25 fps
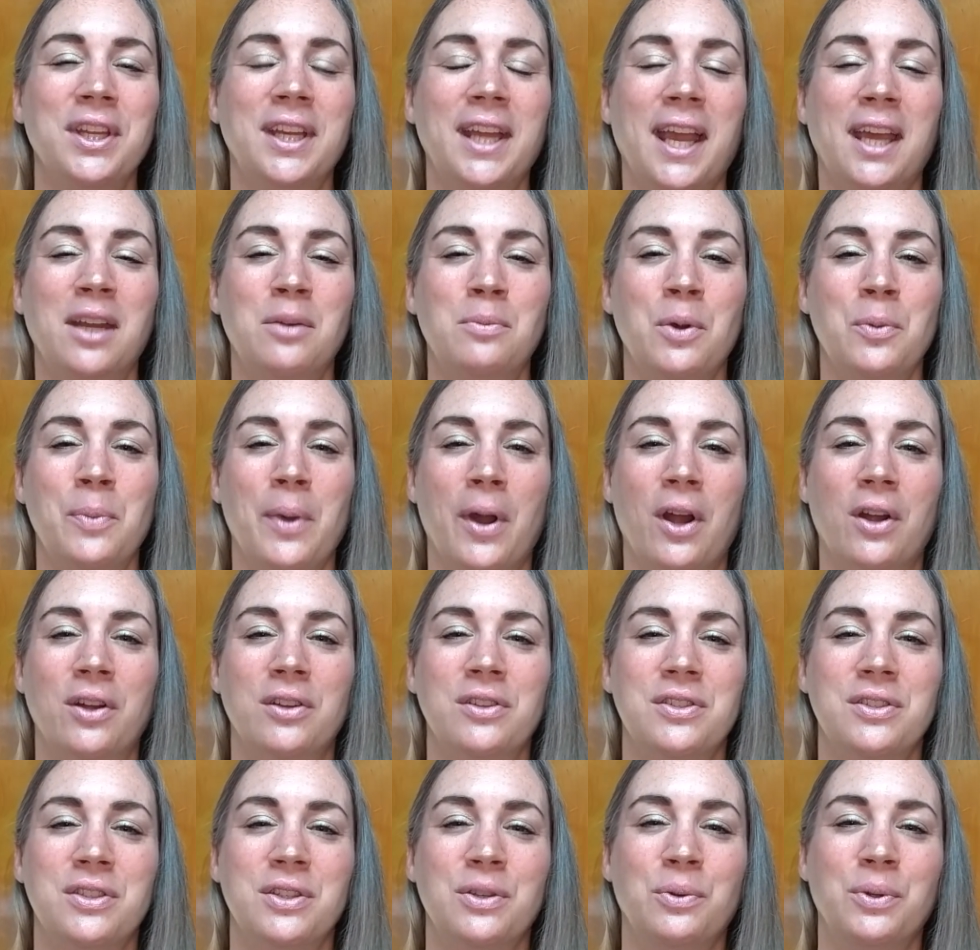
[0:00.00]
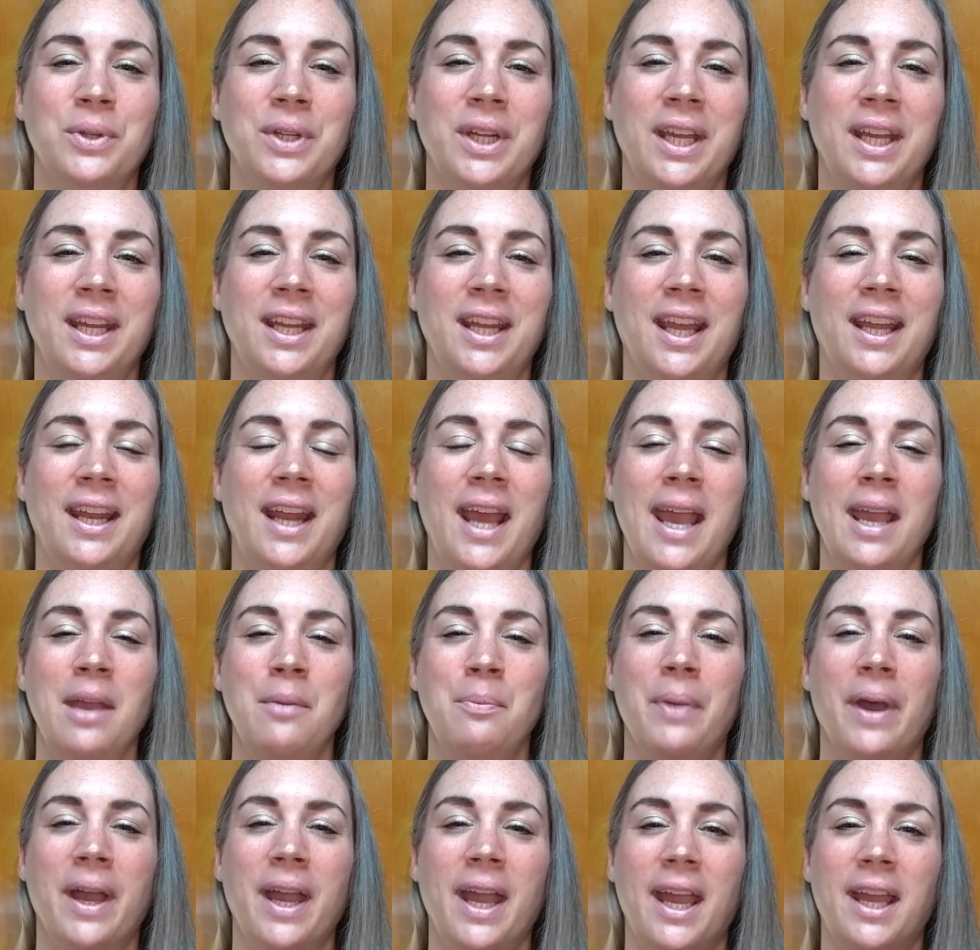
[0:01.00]
the Nanaimo bars, you will need an
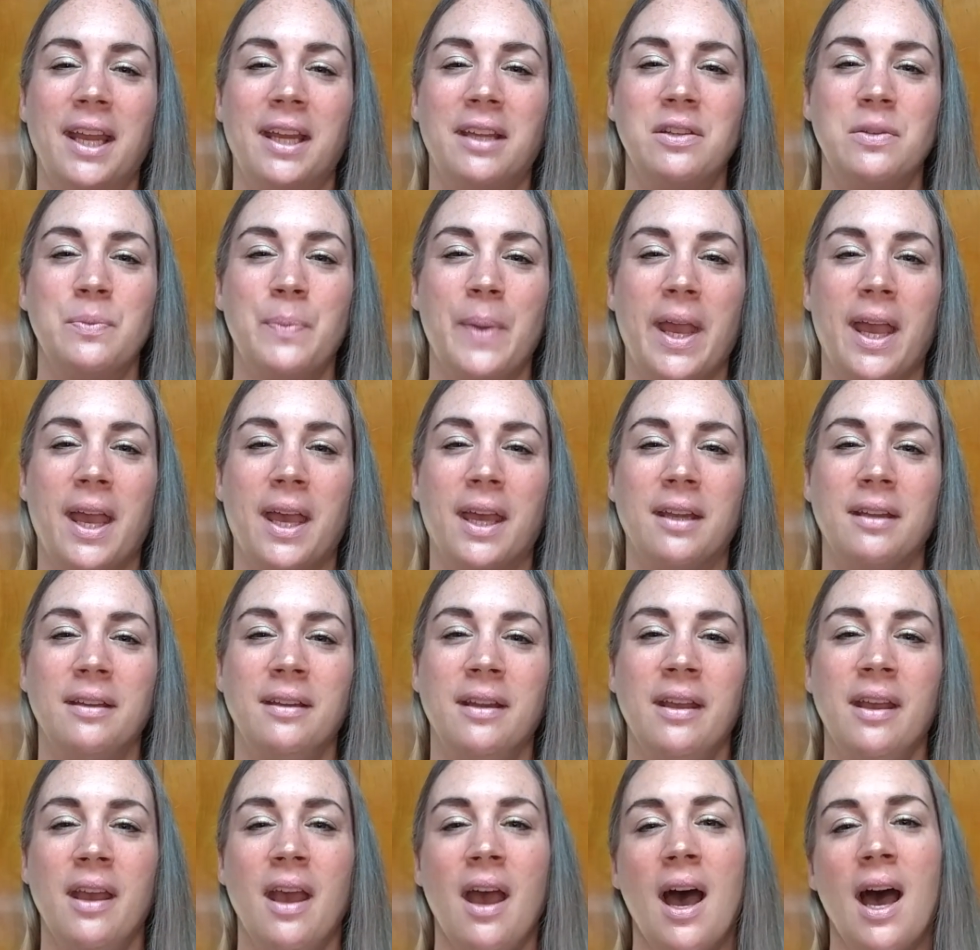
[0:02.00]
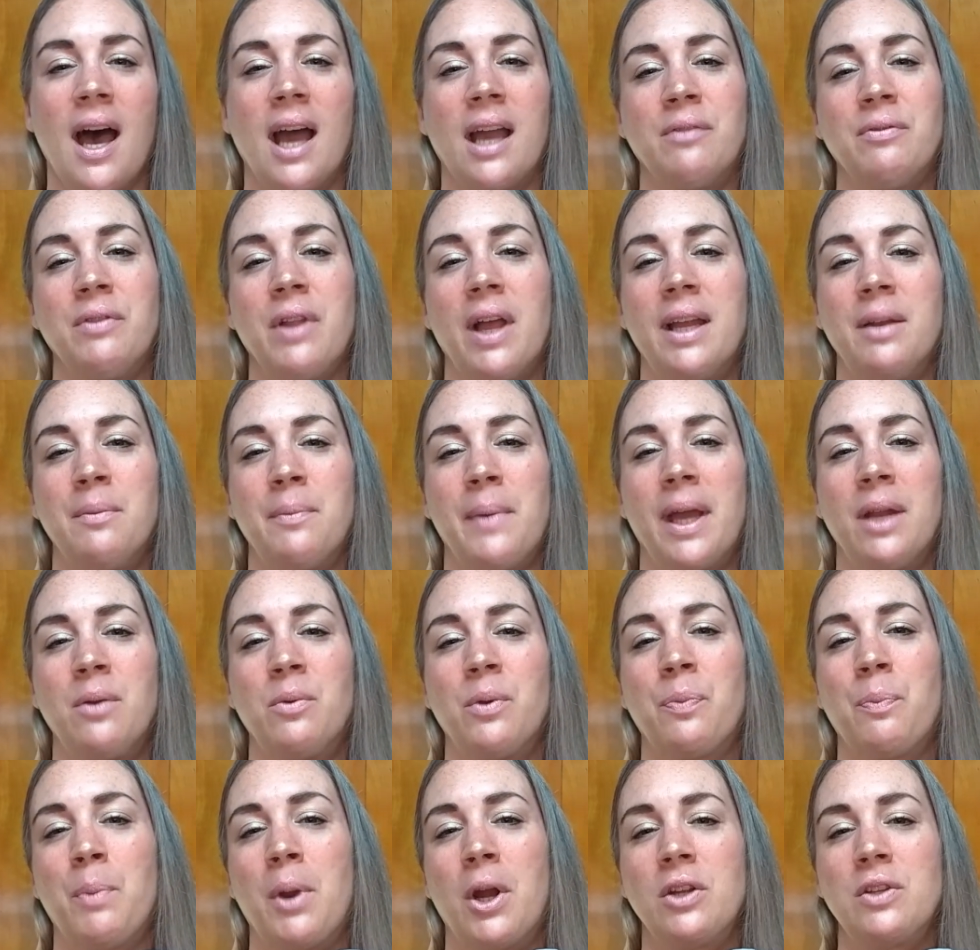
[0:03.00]
8x8 inch pan. I have lined mine
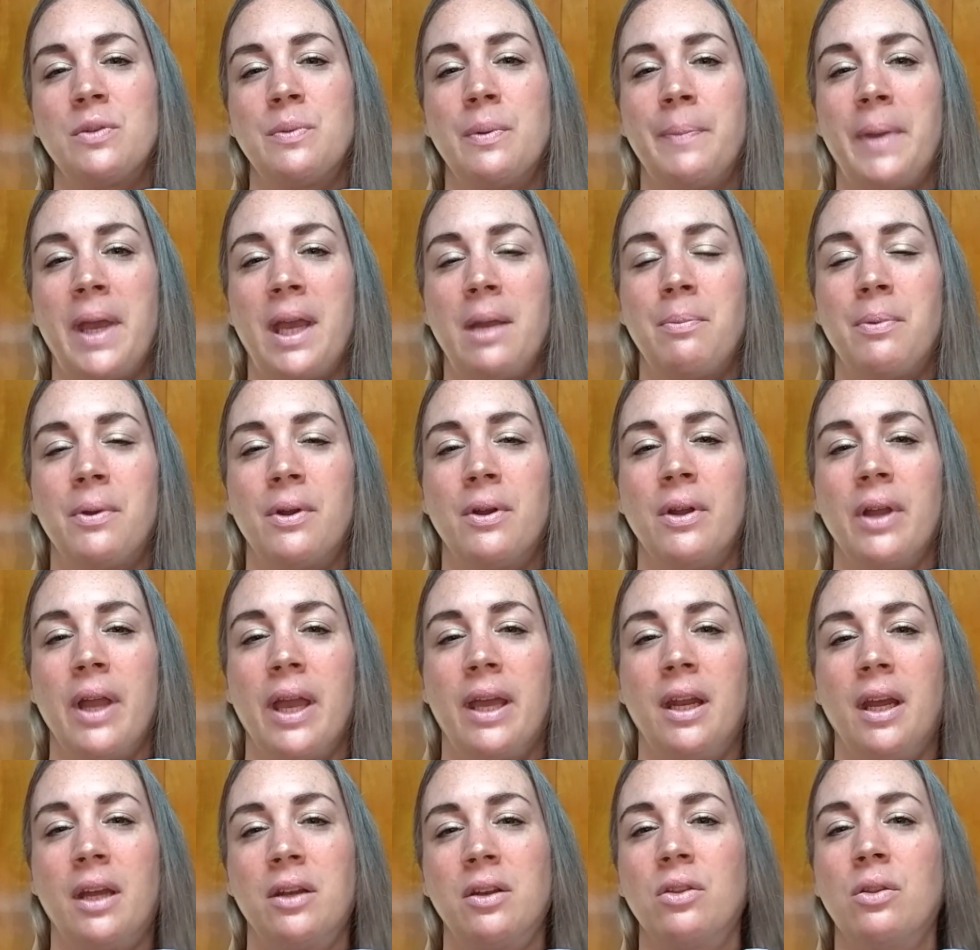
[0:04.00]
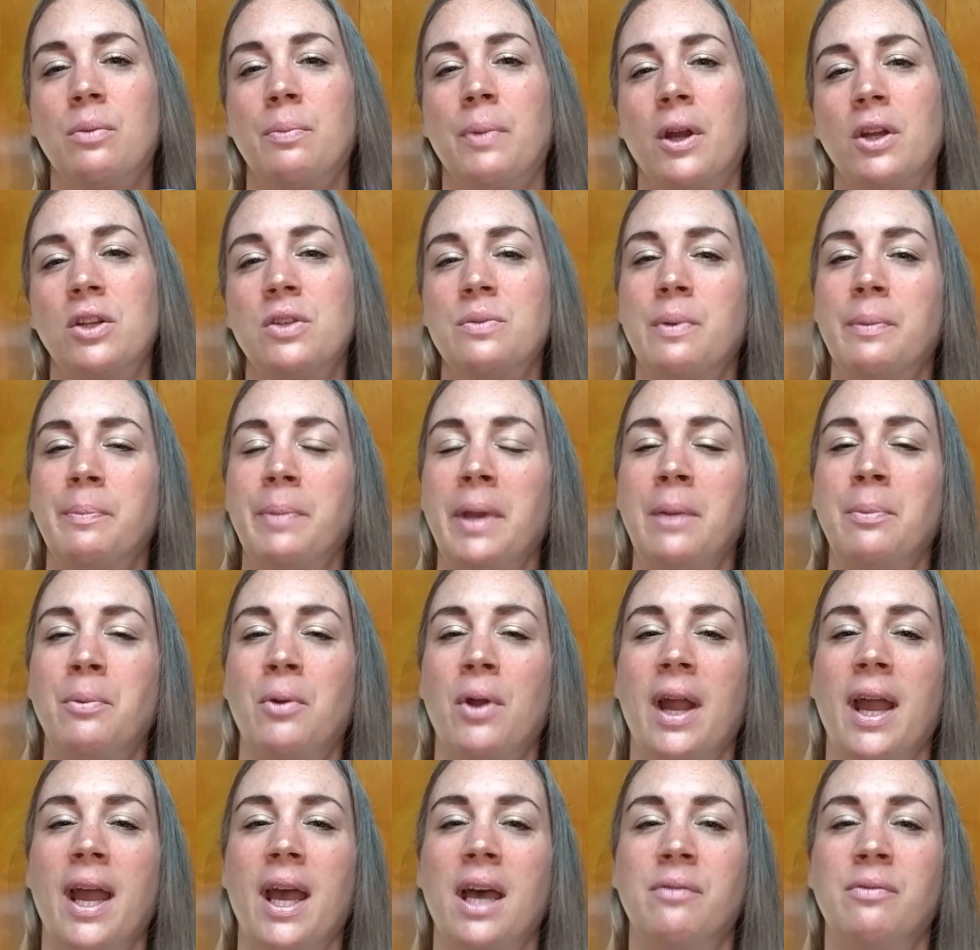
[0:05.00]
with parchment paper, and under the parchment
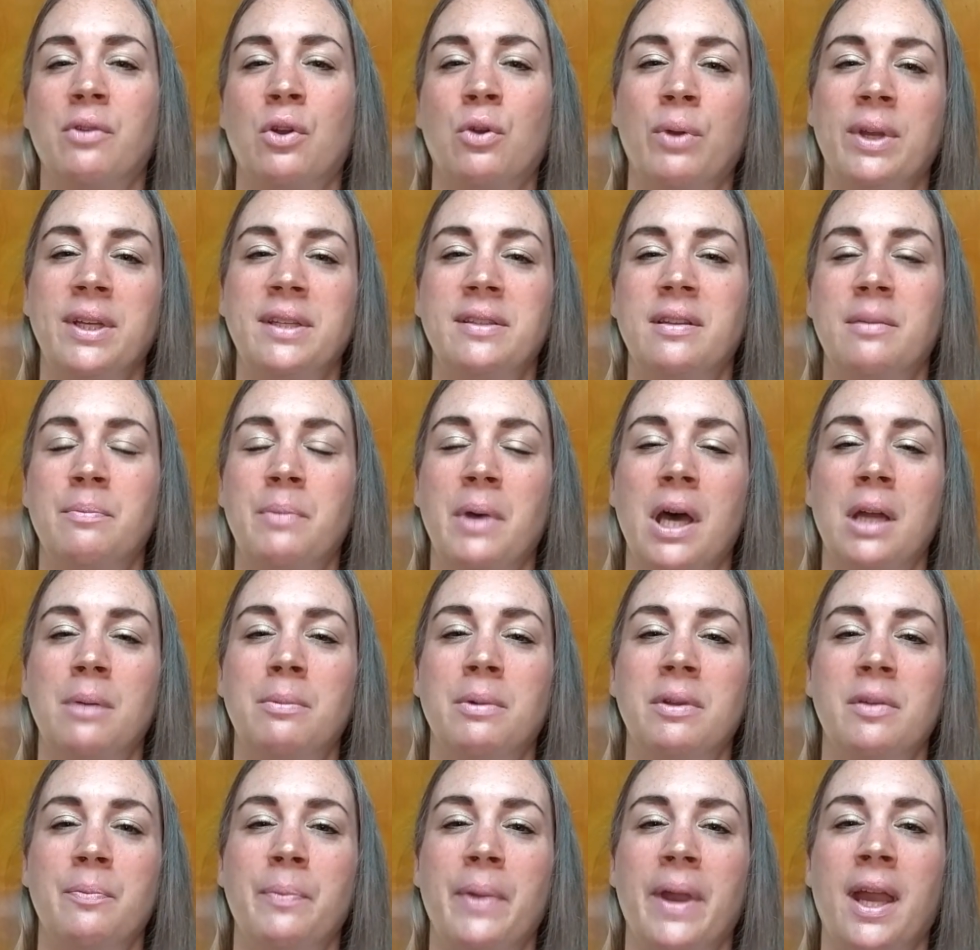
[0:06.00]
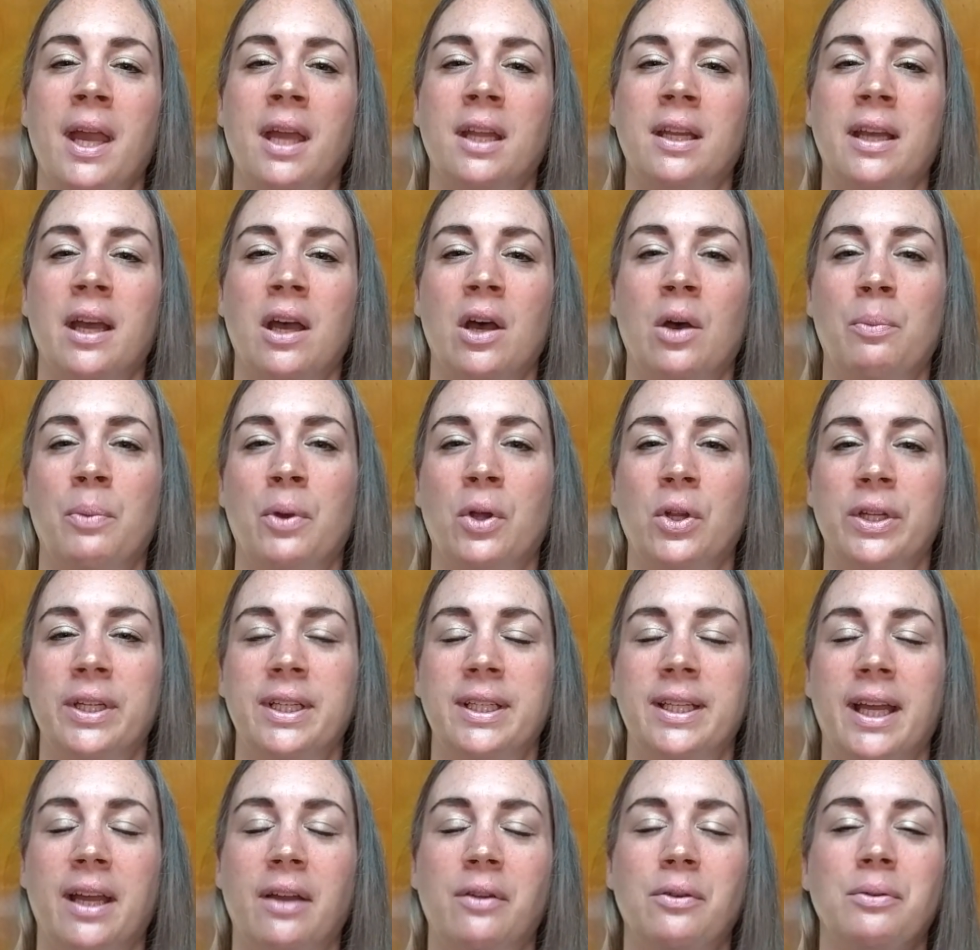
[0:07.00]
paper I have greased the bottom of the pan to help hold
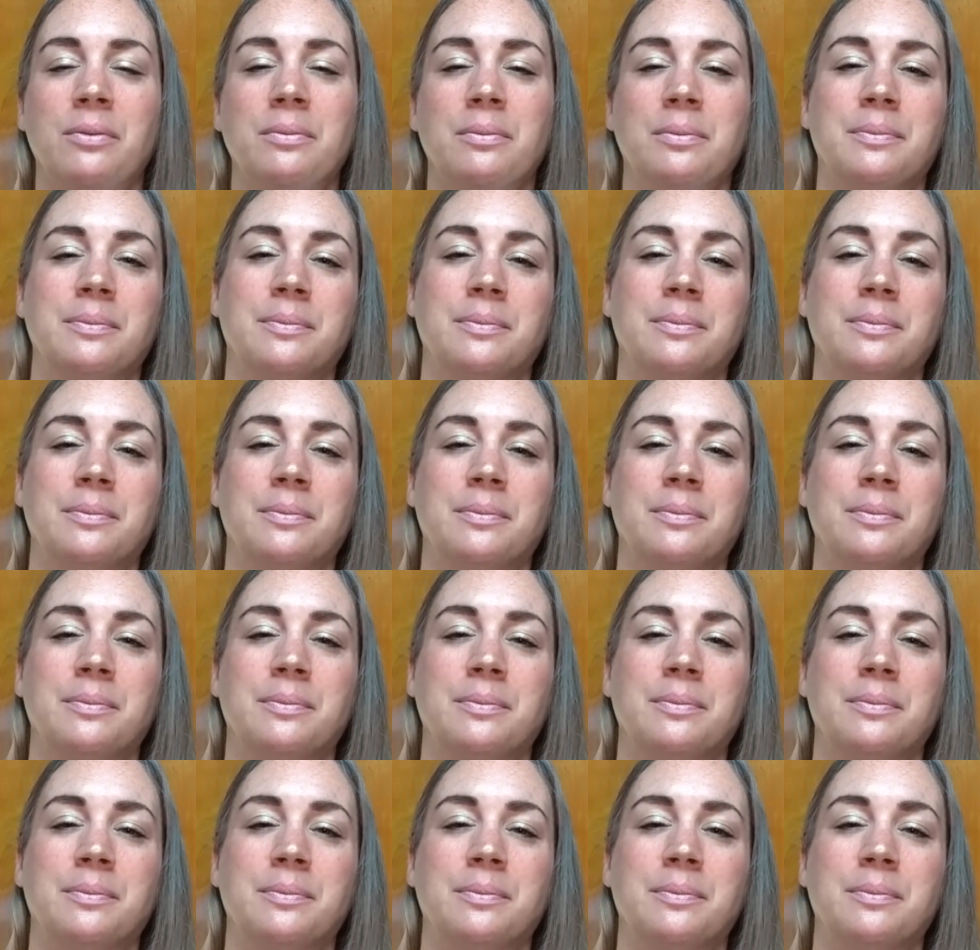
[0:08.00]
it down.